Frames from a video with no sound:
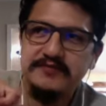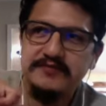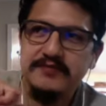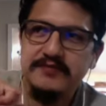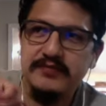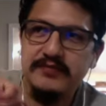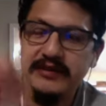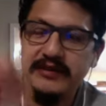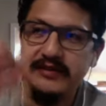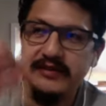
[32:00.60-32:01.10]

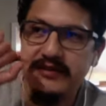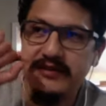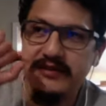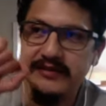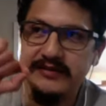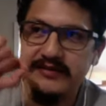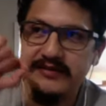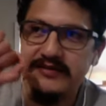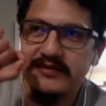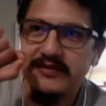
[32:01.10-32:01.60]

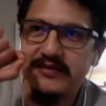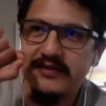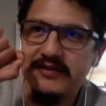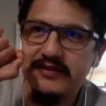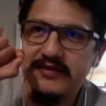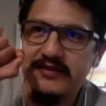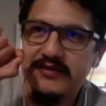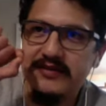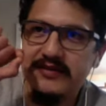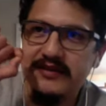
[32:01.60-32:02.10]
because
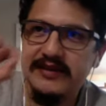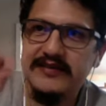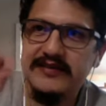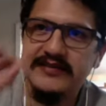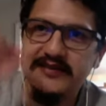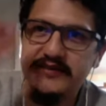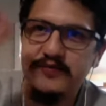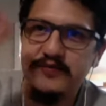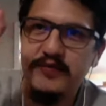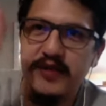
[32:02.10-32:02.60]
this
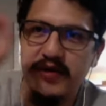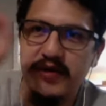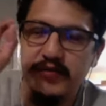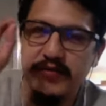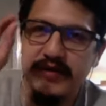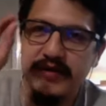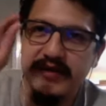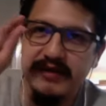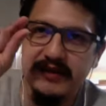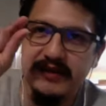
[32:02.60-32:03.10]
is where
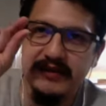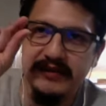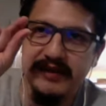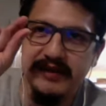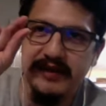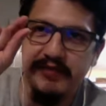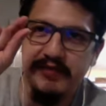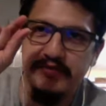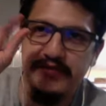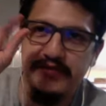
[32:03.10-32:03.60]
we can
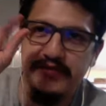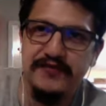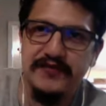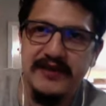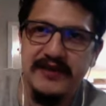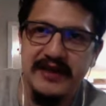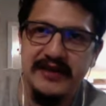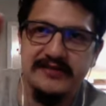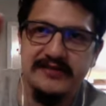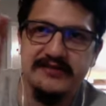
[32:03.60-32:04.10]
like
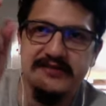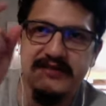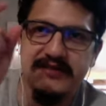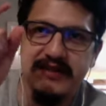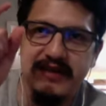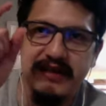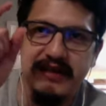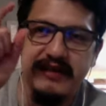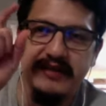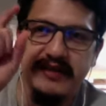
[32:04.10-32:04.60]
reflect
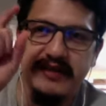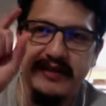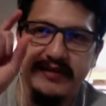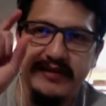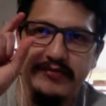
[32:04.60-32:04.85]
and like